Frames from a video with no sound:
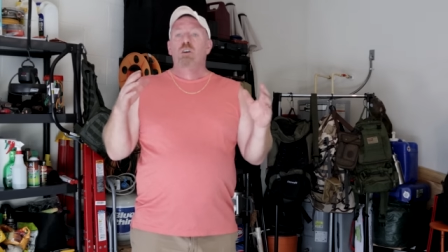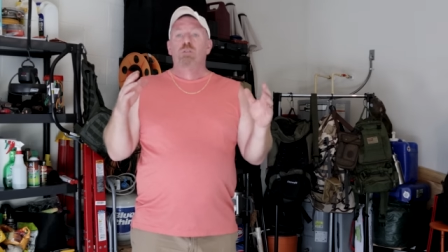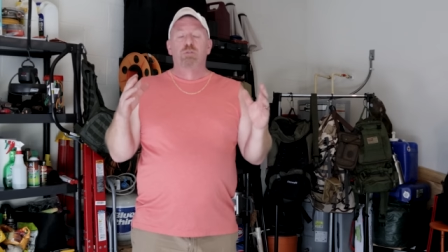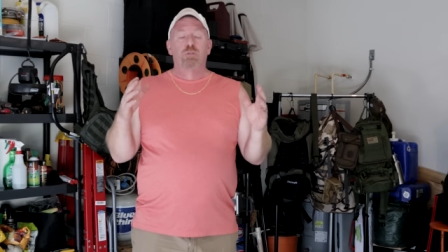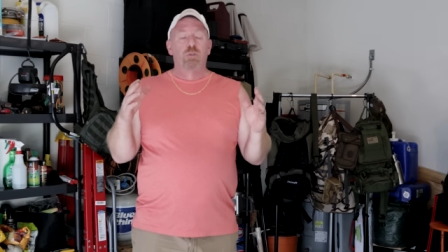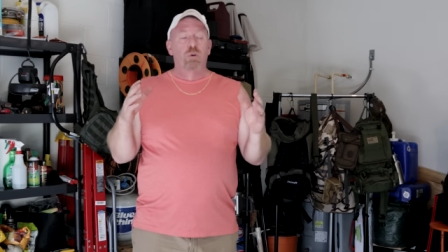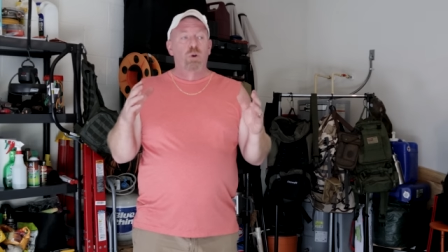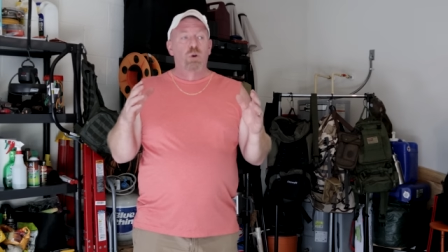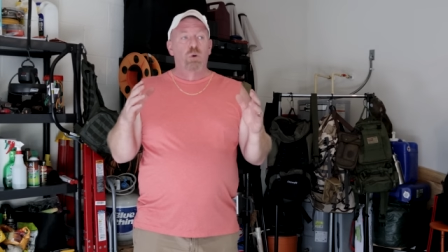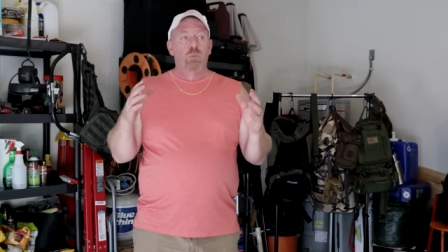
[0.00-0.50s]

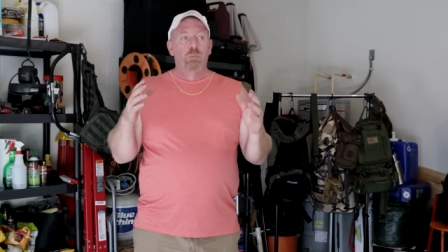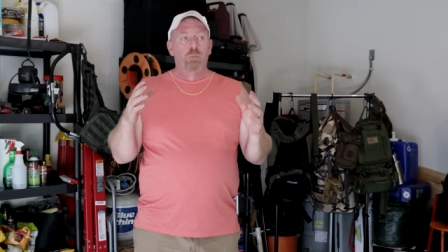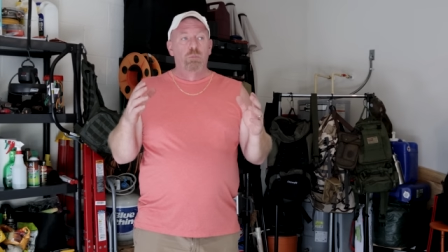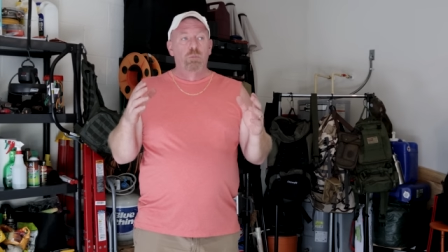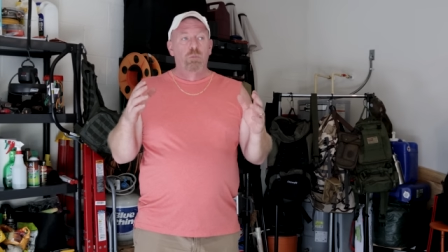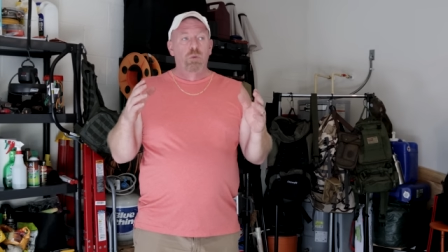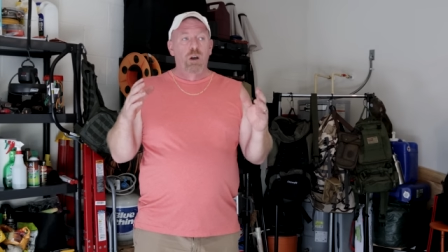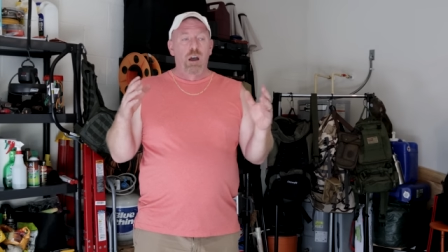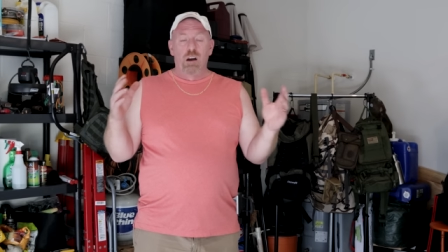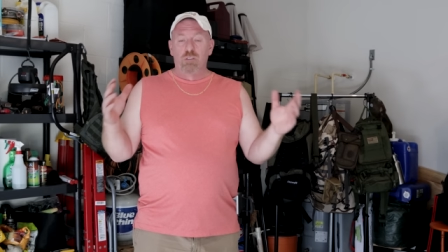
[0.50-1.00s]
for
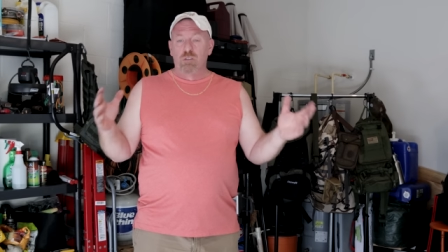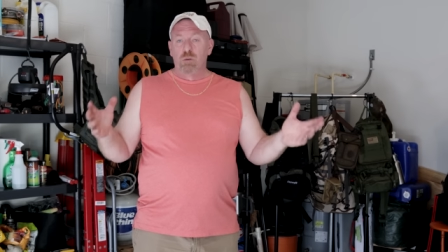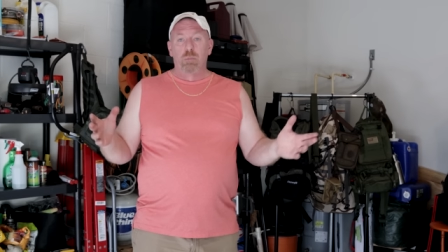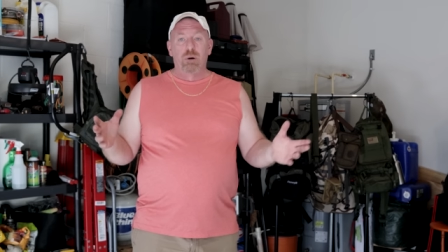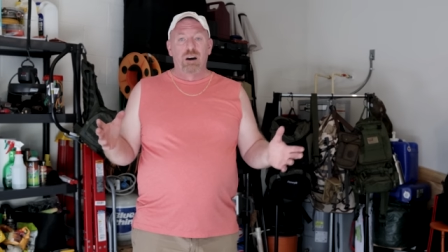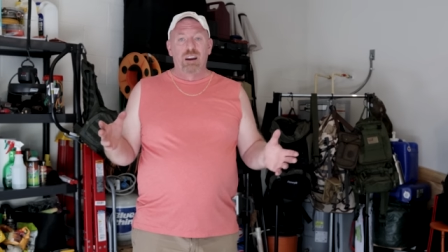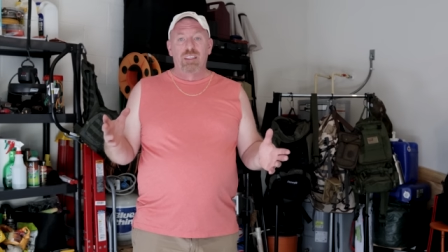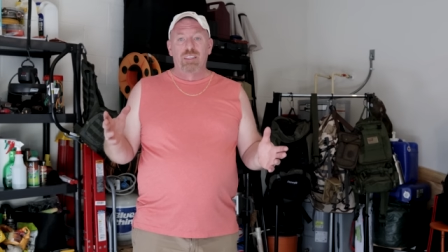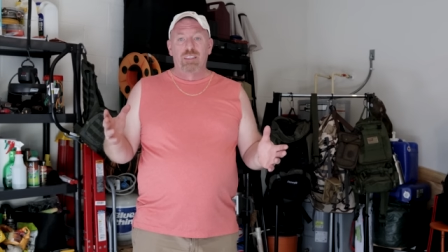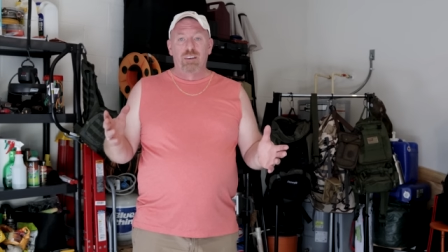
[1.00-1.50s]

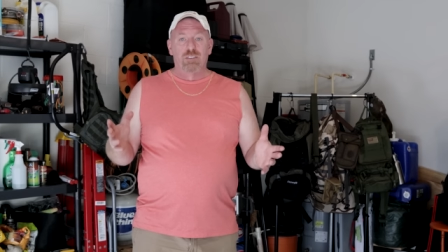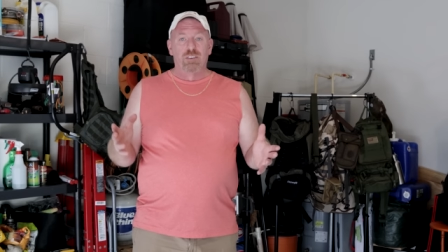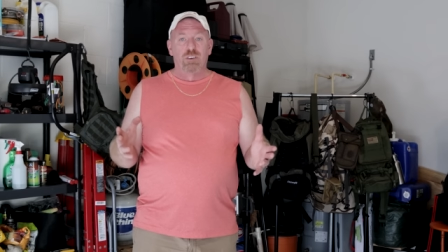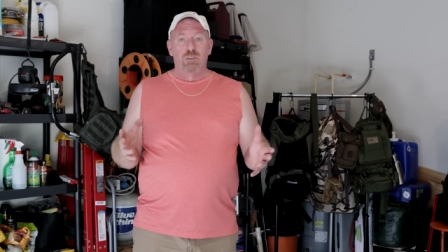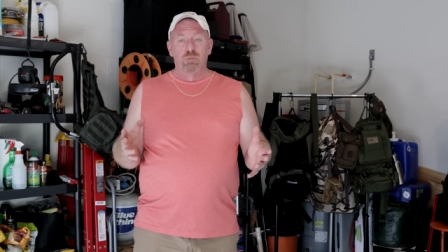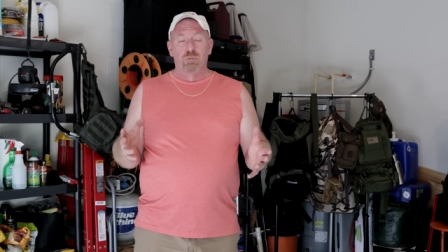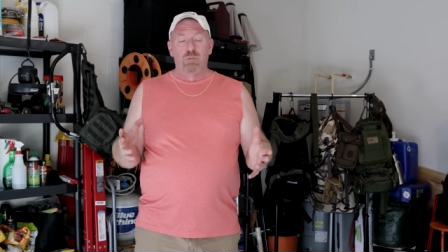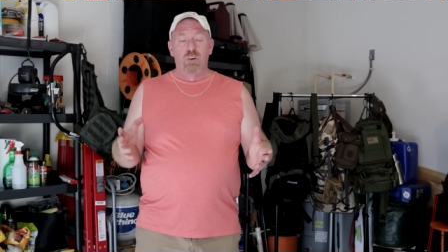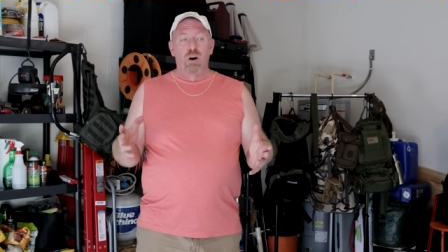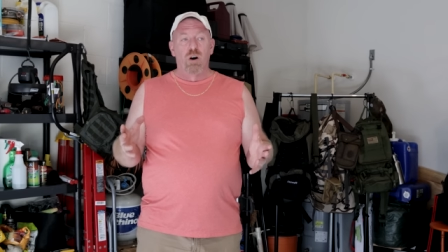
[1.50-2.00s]
everybody that's
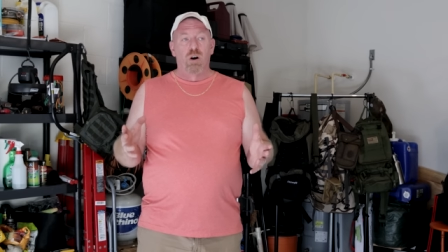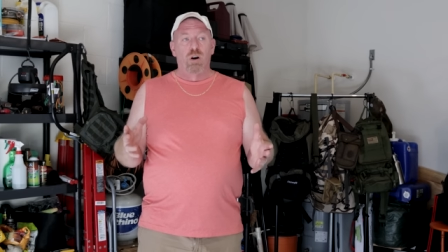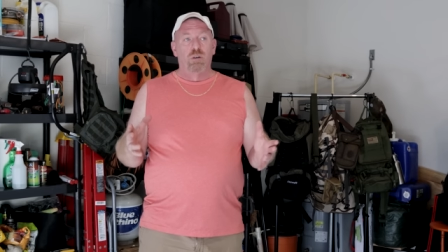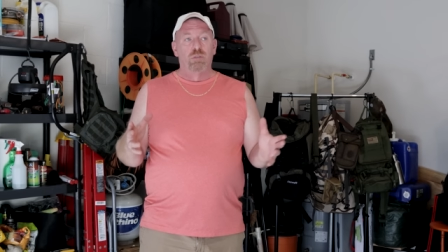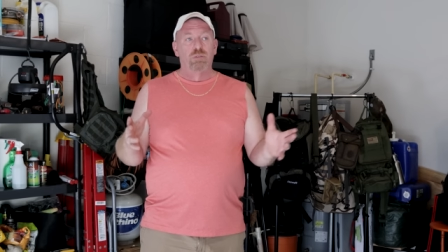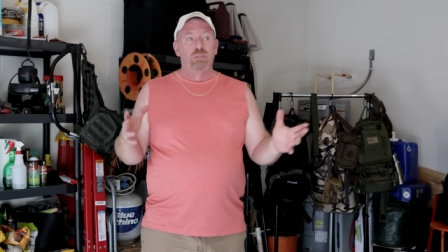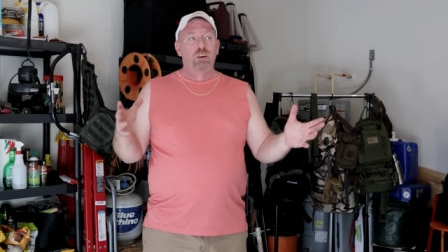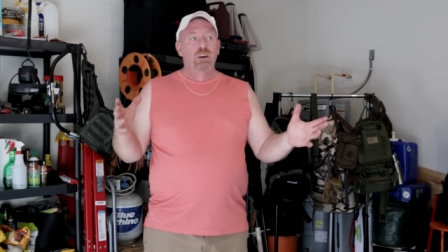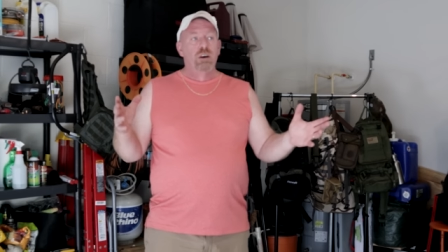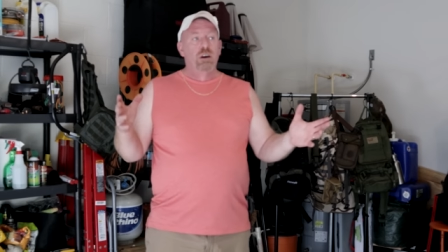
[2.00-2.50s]

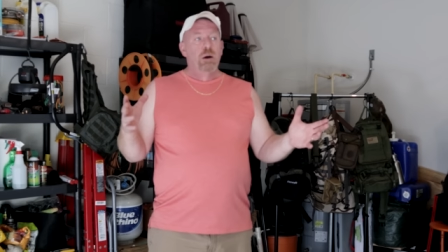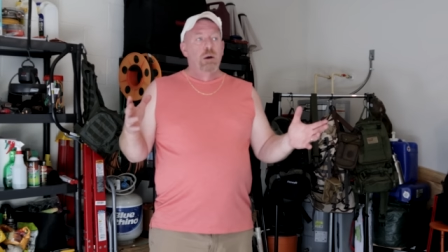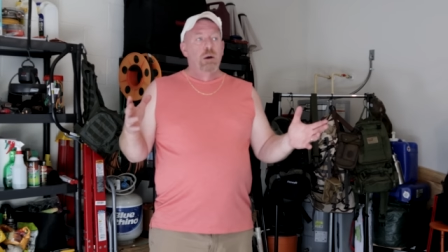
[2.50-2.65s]
involved.